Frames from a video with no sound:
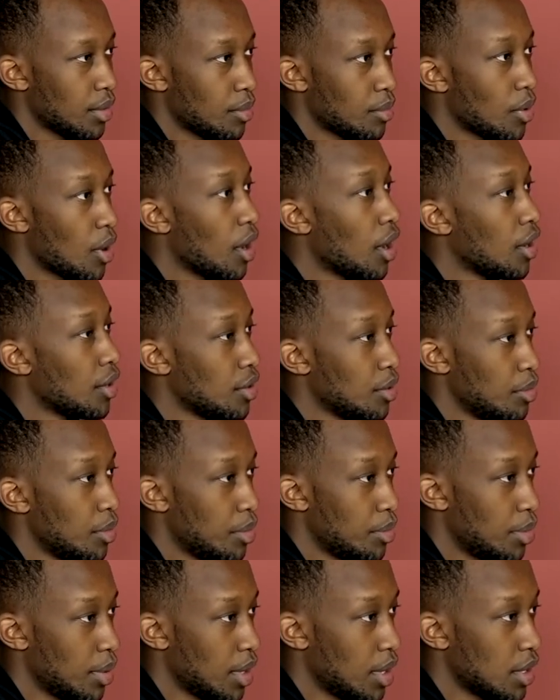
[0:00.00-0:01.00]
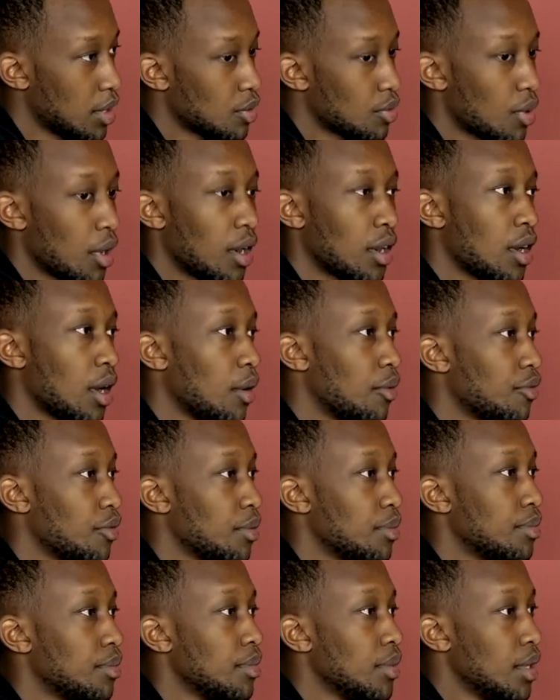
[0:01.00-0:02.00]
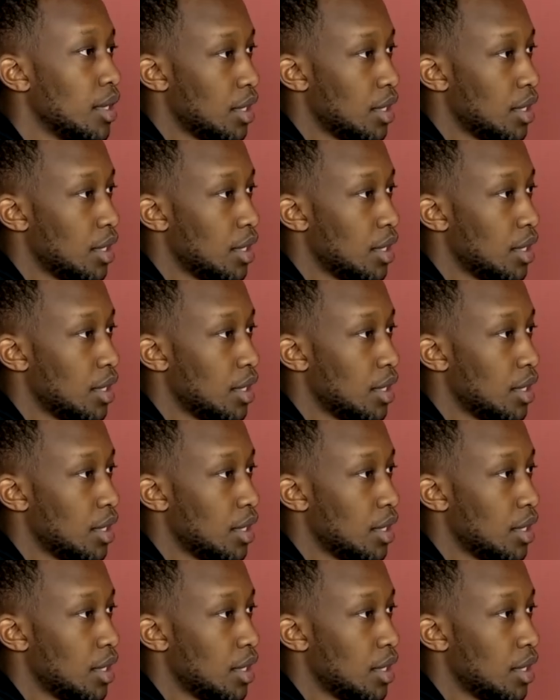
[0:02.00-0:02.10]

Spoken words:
We're all human beings. We all come from